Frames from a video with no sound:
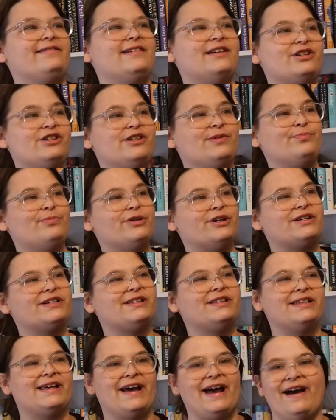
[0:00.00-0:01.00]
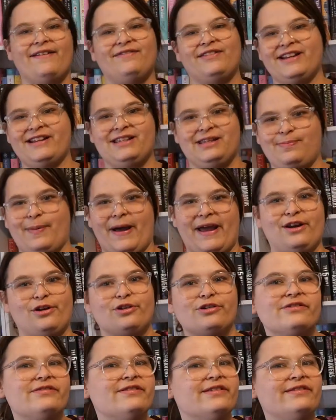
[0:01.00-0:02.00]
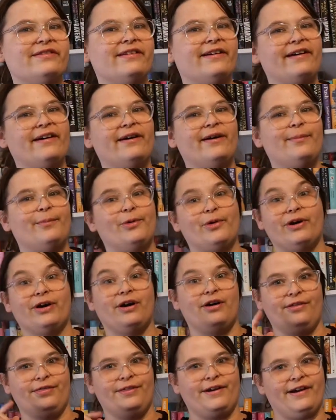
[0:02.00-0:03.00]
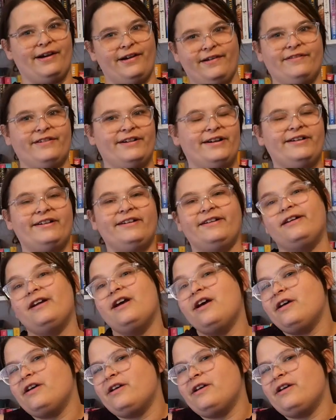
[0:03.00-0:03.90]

there's some books that have, like, spiders in them or on the cover, and,